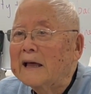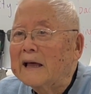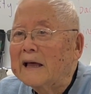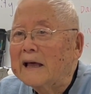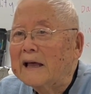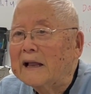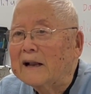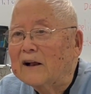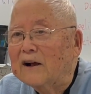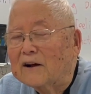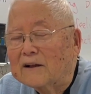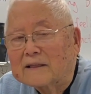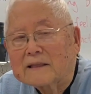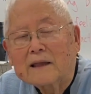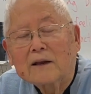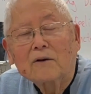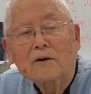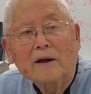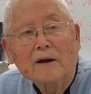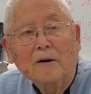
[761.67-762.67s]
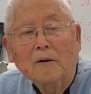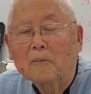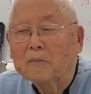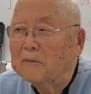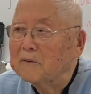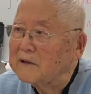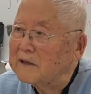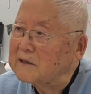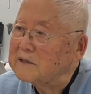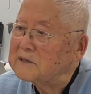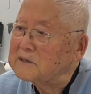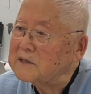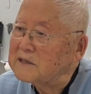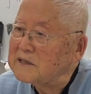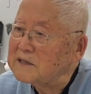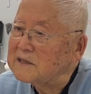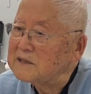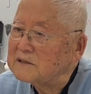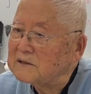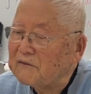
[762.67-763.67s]
and got their help.
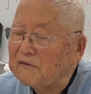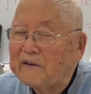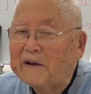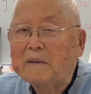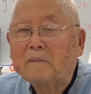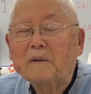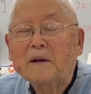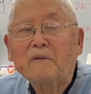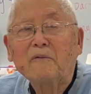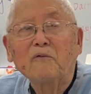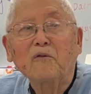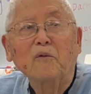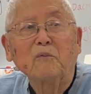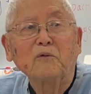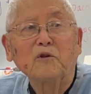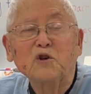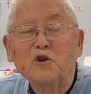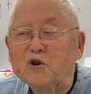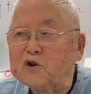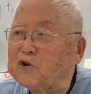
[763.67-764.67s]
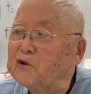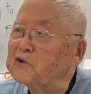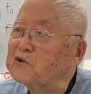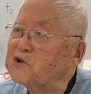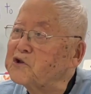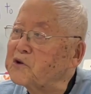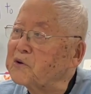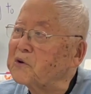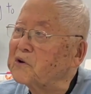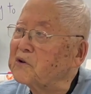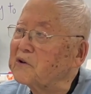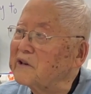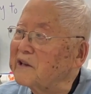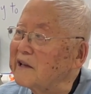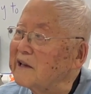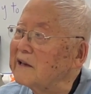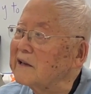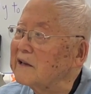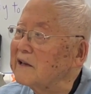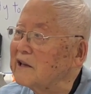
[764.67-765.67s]
This is a family from
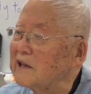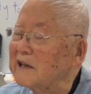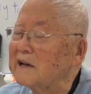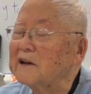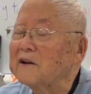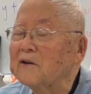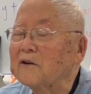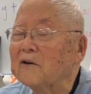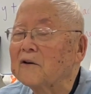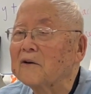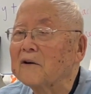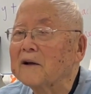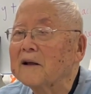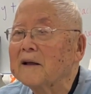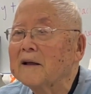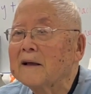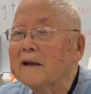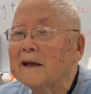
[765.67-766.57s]
WW2, Illinois,